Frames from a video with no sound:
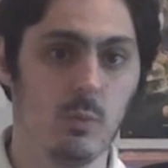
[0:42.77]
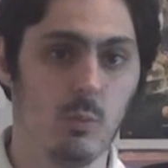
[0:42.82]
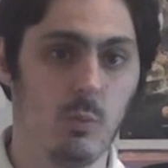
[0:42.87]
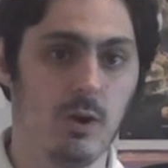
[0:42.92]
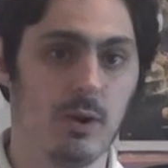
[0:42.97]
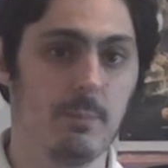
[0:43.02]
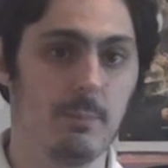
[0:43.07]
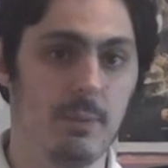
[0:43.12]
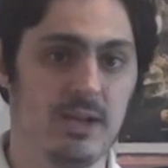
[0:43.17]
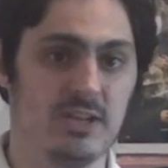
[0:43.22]

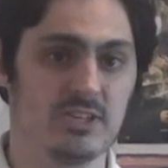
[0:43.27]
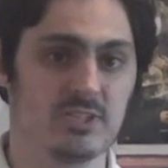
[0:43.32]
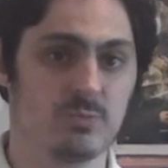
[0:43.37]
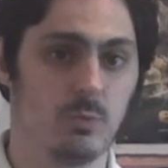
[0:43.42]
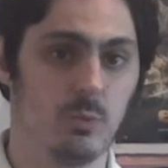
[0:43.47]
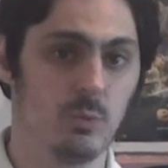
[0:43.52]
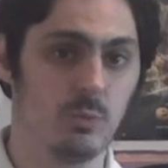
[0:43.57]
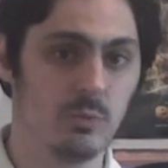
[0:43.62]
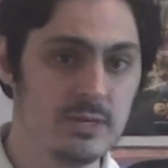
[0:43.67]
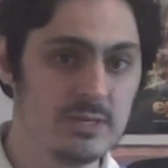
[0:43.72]
One
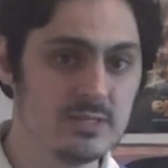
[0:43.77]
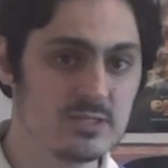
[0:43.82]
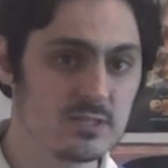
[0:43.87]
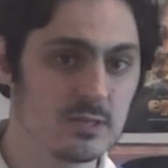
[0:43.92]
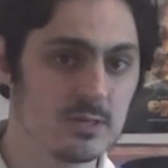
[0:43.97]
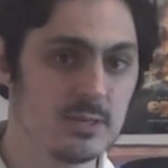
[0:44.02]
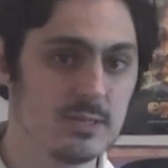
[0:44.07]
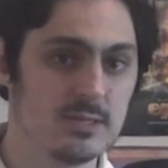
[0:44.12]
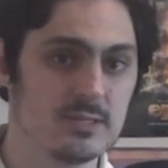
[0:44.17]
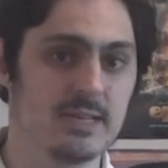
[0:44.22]
possible
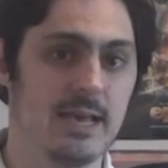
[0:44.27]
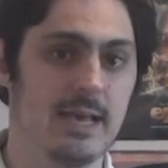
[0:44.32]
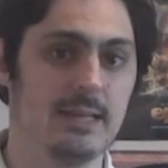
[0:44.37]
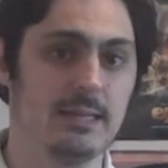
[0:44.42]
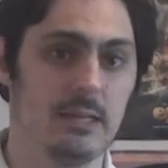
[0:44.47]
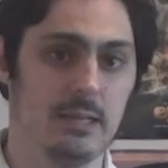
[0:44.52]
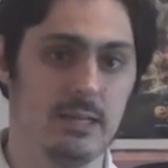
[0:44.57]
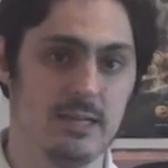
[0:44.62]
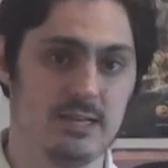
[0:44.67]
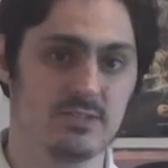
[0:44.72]
reason is
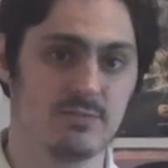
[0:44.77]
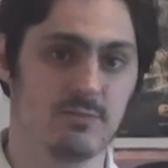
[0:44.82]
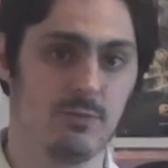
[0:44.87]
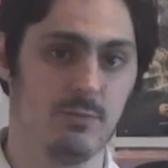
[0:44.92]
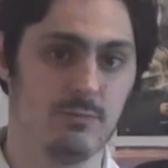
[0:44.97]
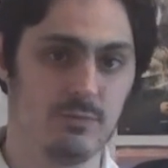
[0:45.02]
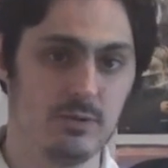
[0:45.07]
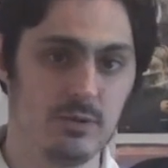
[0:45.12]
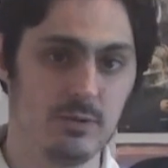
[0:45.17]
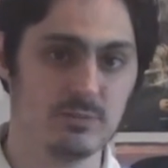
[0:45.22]
that the last
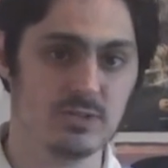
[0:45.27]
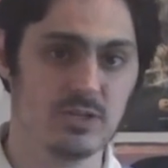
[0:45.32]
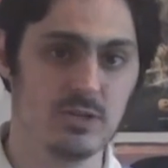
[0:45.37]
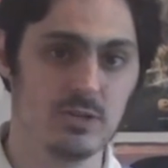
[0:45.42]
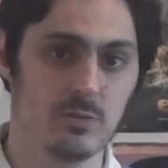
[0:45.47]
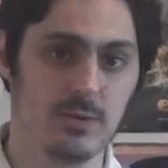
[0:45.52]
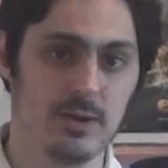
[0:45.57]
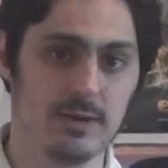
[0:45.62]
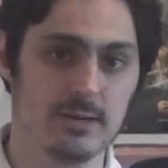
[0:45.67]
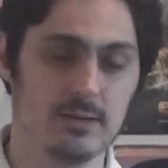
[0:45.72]
few films he
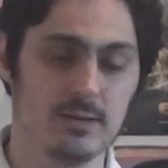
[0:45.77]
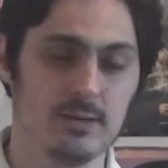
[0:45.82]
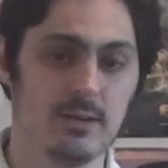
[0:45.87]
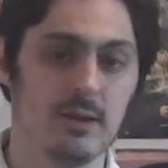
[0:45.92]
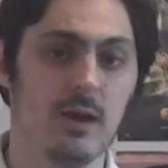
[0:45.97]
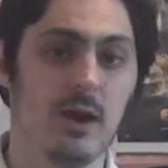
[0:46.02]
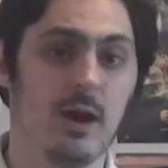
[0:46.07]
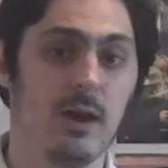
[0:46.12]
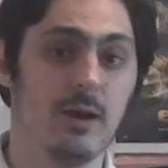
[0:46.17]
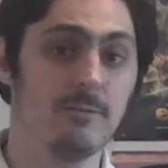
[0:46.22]
directed
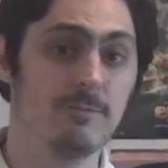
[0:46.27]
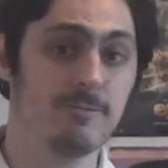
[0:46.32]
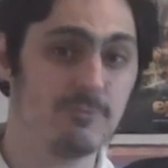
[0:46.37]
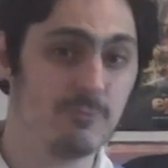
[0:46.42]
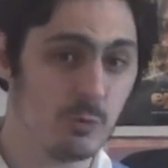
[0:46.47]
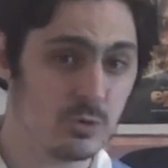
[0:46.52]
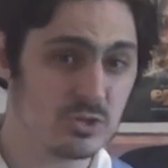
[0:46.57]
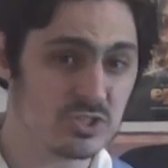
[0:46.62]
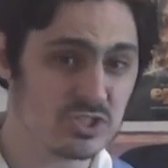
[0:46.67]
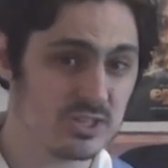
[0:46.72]

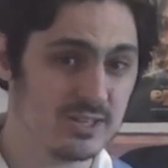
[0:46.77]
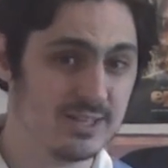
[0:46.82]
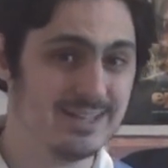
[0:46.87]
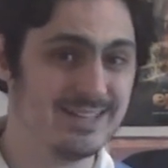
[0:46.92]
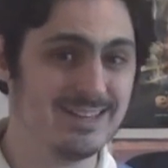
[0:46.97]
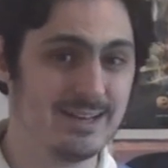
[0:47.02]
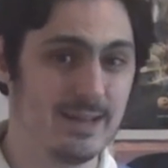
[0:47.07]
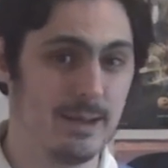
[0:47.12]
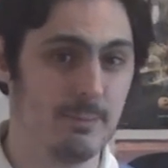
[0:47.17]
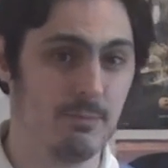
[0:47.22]
unfortunately
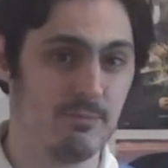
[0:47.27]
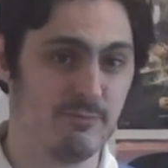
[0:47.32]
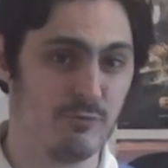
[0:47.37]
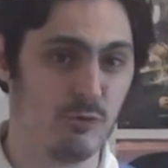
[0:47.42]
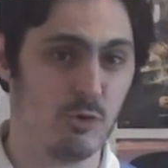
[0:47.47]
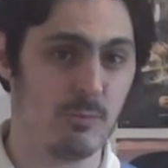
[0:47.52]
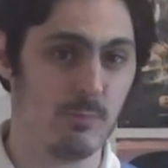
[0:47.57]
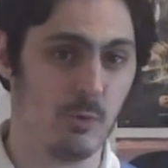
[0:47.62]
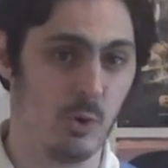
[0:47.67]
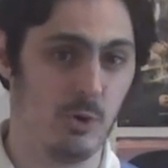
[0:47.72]
did not
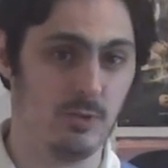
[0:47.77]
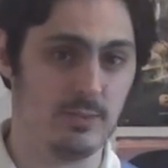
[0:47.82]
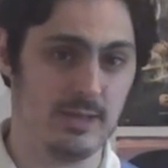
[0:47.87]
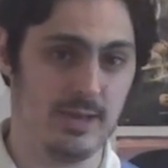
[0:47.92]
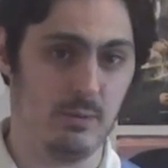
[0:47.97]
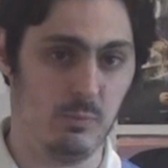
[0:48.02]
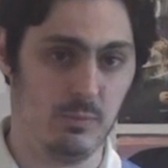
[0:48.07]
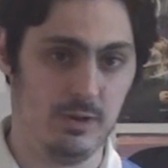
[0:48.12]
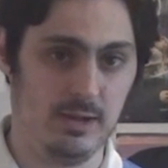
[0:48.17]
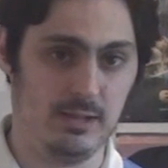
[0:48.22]
perform all
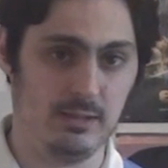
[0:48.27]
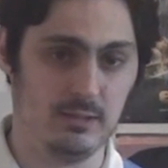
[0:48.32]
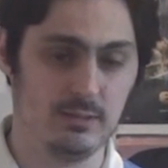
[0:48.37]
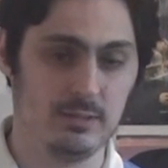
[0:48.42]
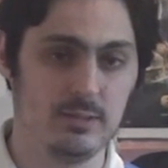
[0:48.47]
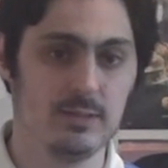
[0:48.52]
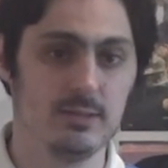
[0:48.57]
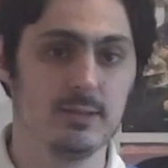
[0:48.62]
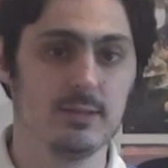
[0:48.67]
that well.